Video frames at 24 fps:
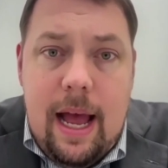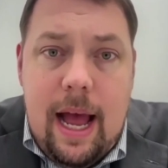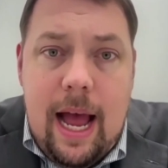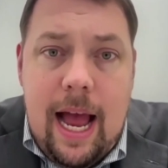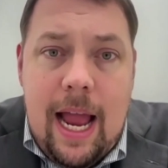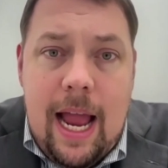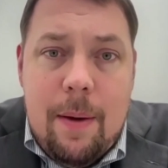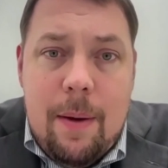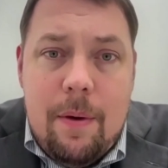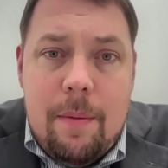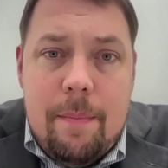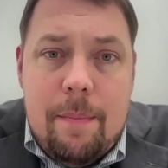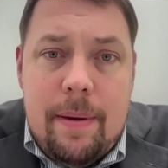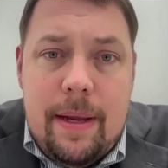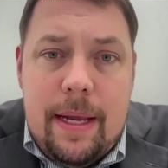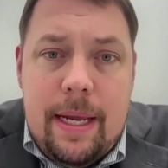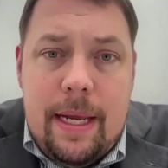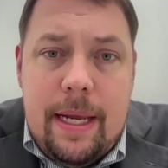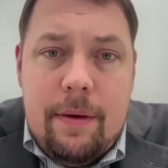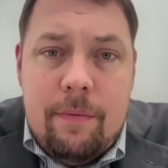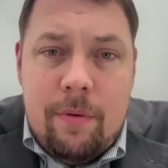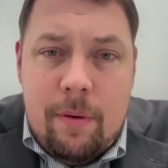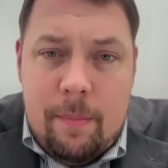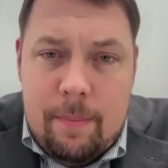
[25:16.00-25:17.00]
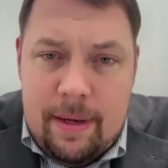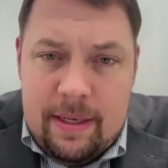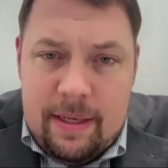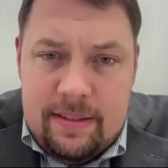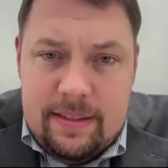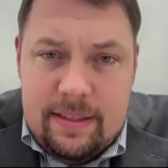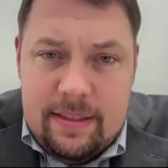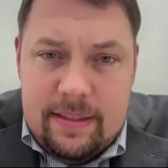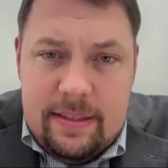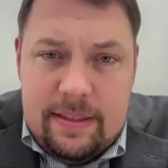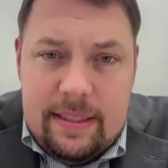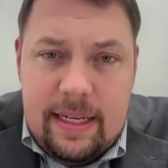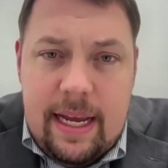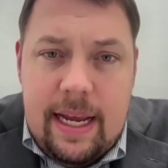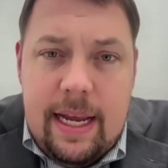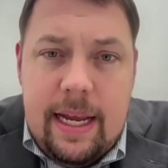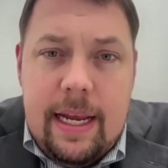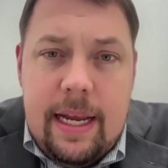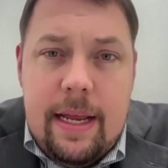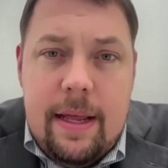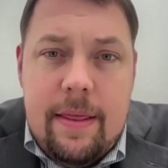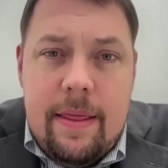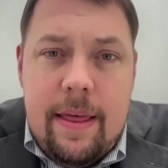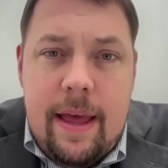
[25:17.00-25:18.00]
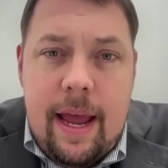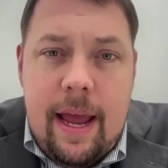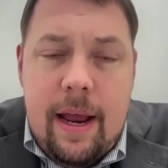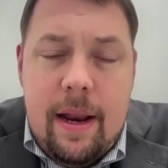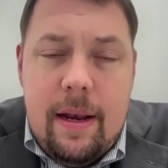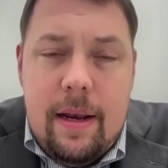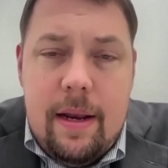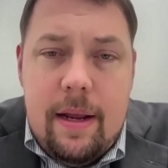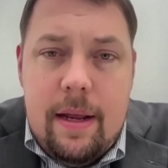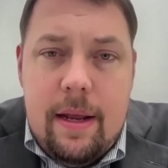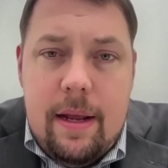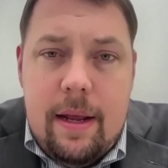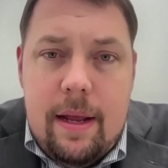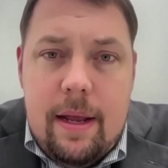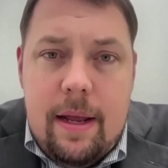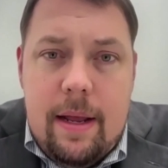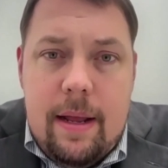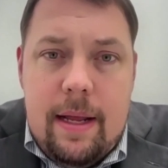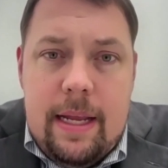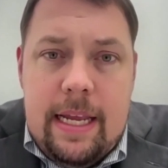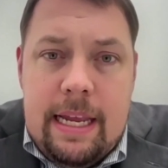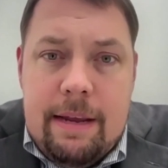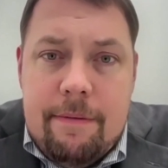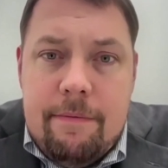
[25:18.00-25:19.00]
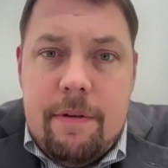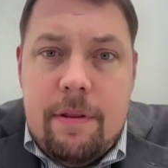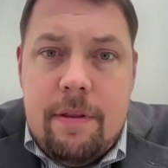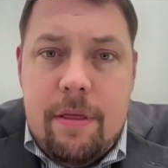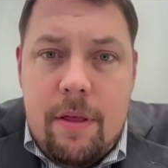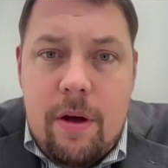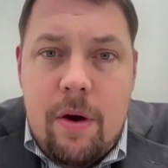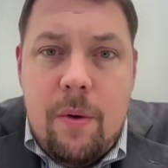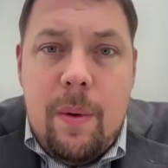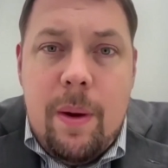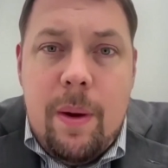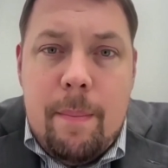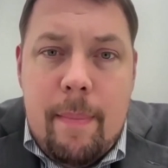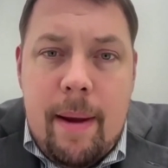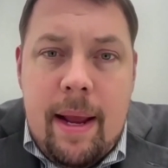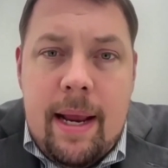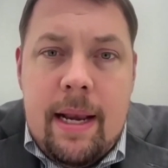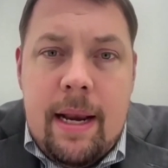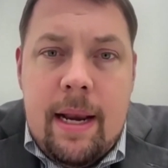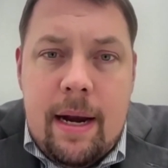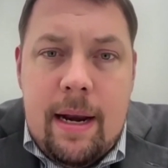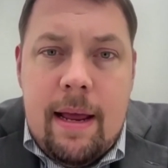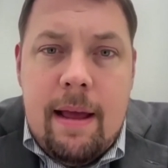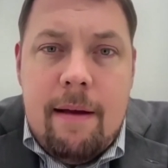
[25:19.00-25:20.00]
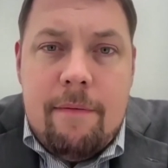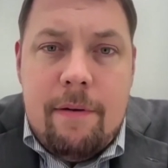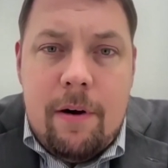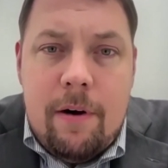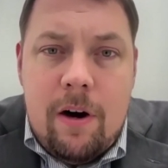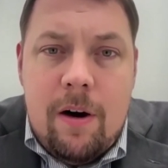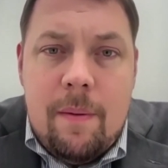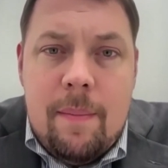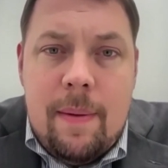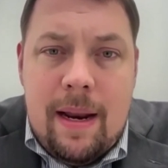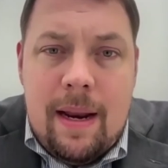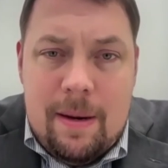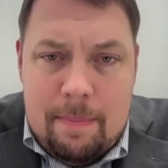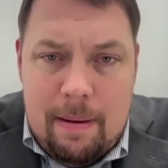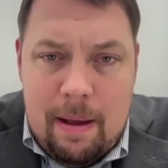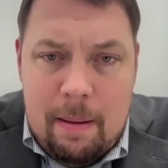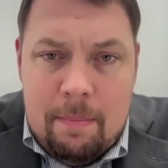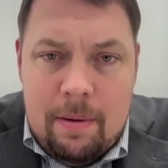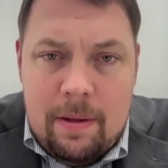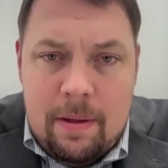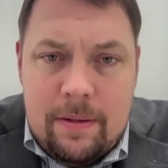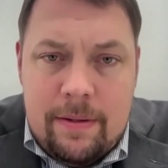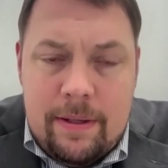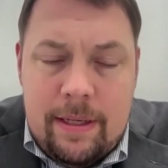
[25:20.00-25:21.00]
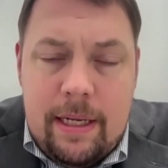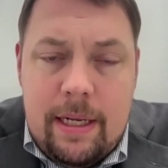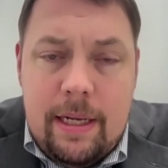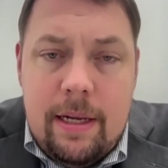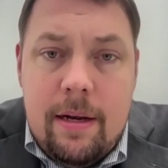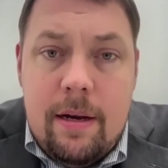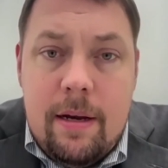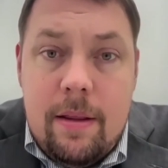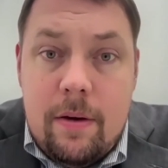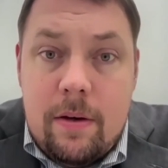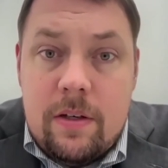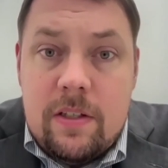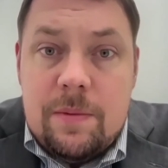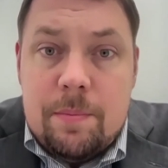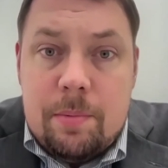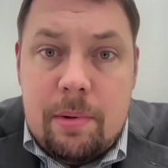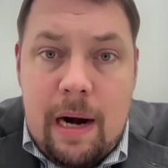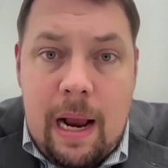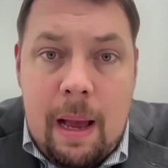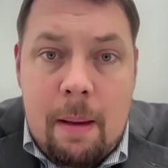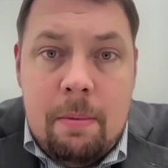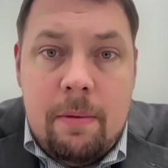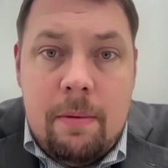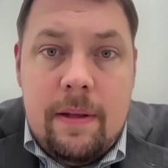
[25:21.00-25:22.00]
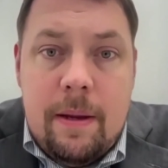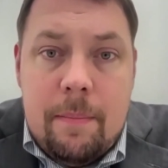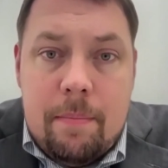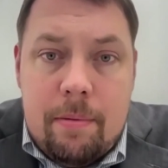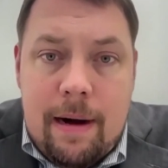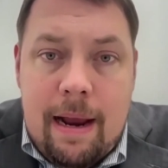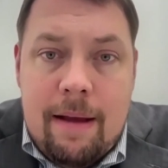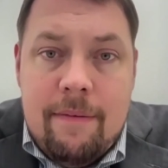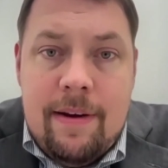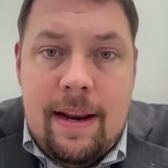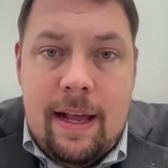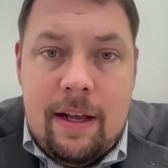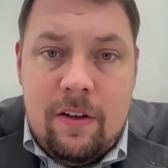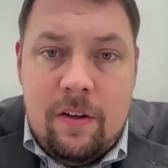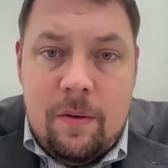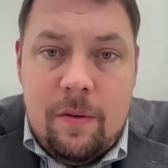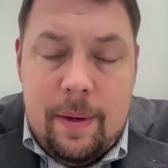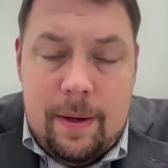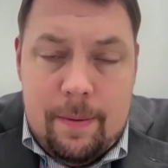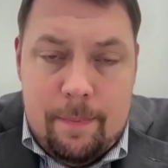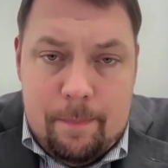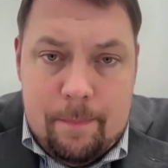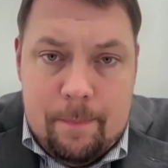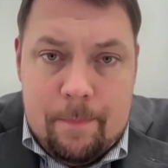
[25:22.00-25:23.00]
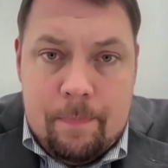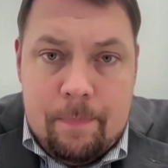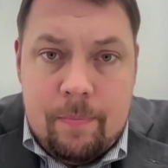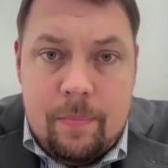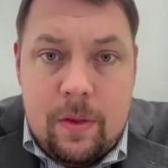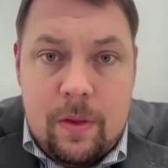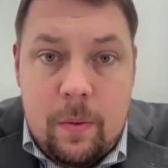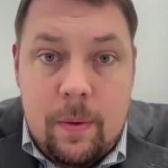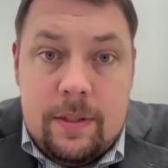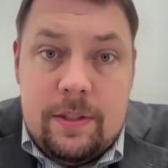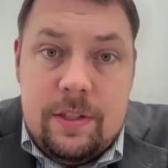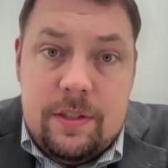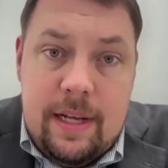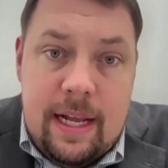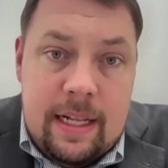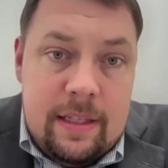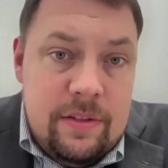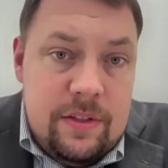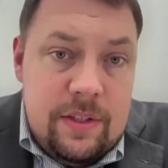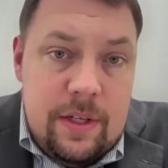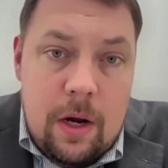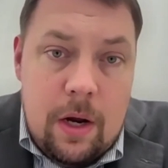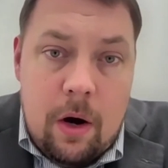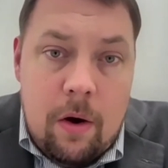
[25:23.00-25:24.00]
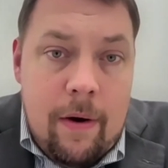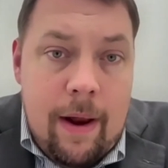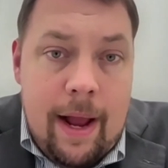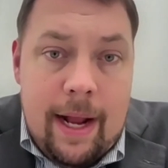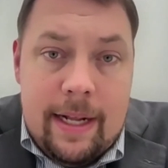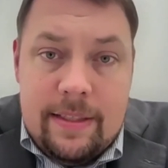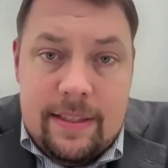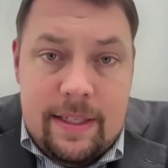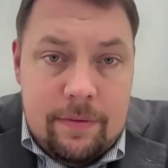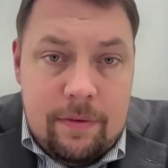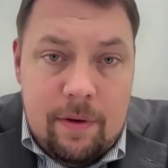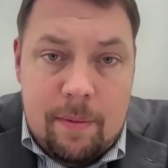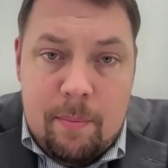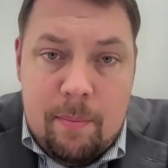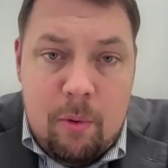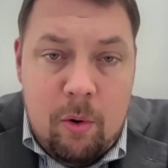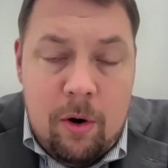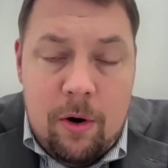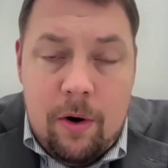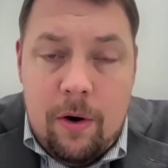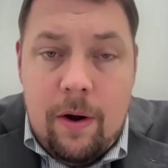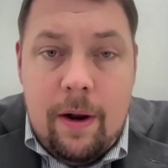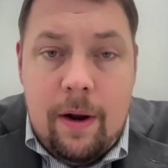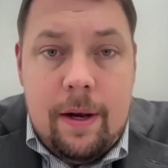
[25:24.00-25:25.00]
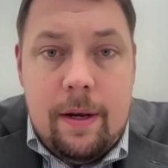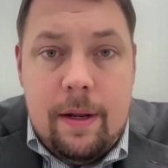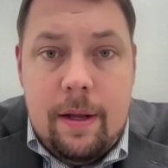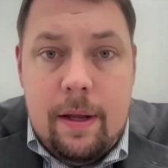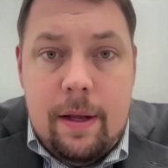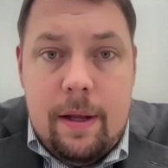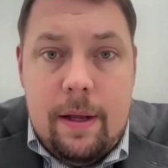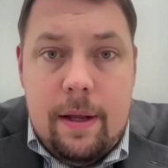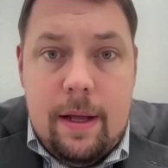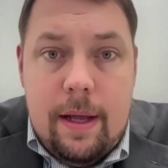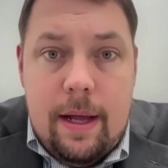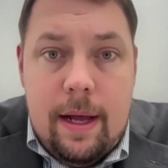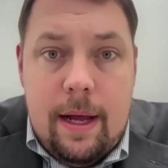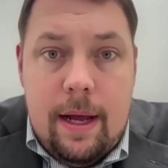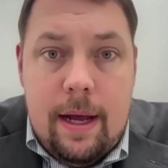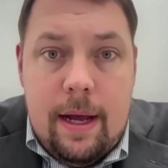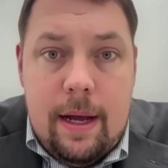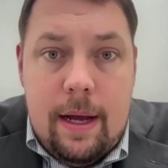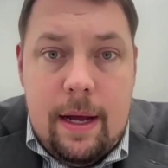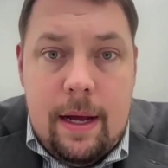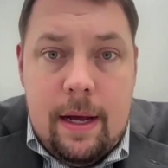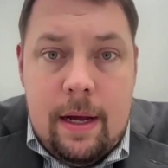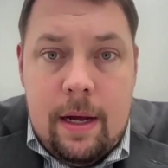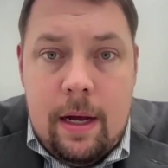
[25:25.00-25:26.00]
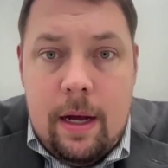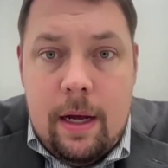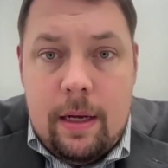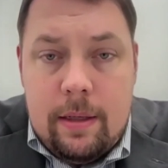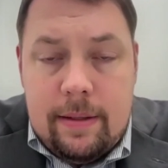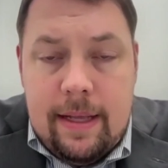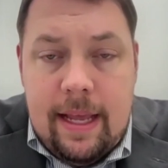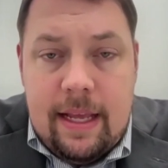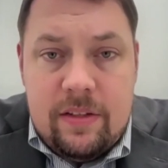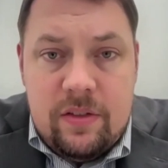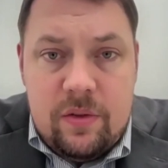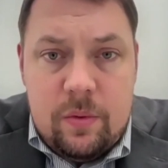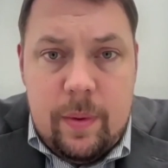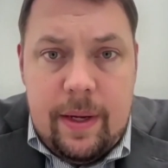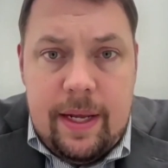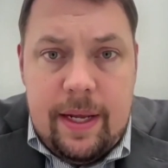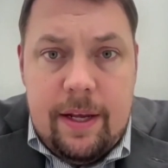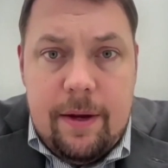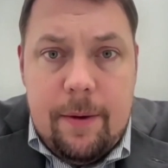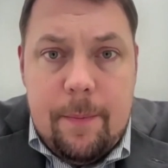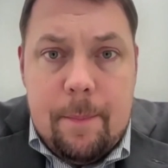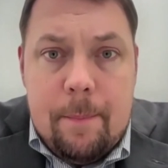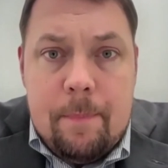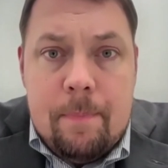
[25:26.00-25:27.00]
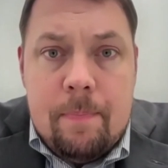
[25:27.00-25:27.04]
I would be remiss to say that even though we may not have heard about it publicly, there's probably a private element, which NCRI did report on last week,